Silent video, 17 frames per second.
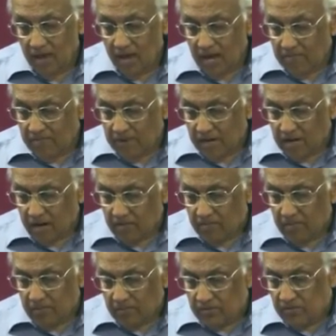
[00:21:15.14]
I've met
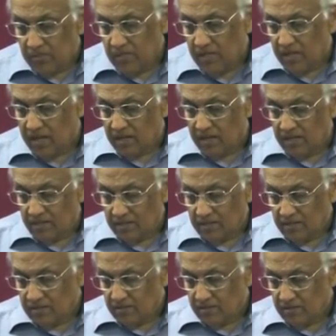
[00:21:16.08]
humble Roman
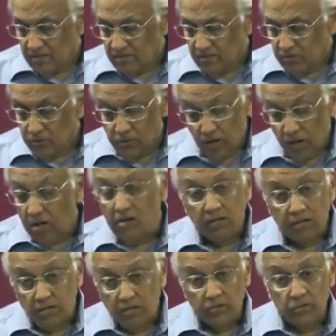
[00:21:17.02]
Catholics whose
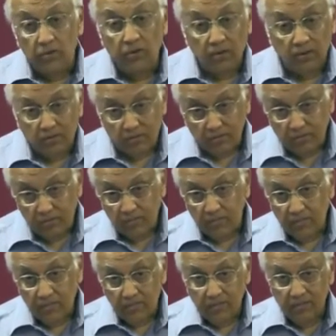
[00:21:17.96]
doctrine is wrong,
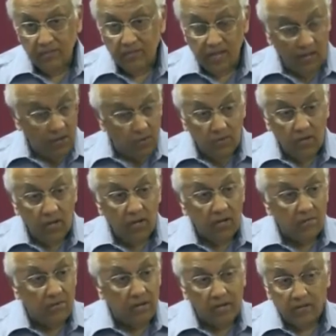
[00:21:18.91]
but they know
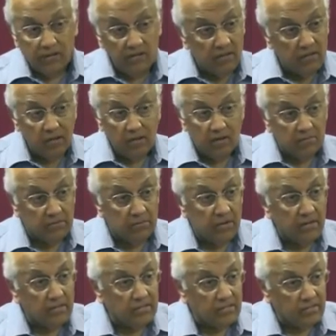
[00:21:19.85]
God better than a lot of
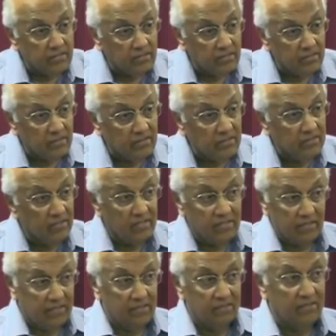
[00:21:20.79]
Protestants.
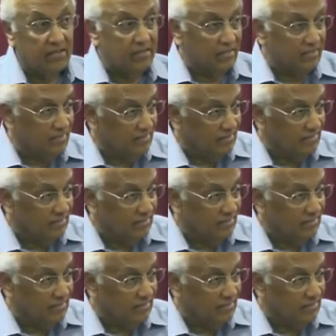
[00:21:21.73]
I'll tell you that.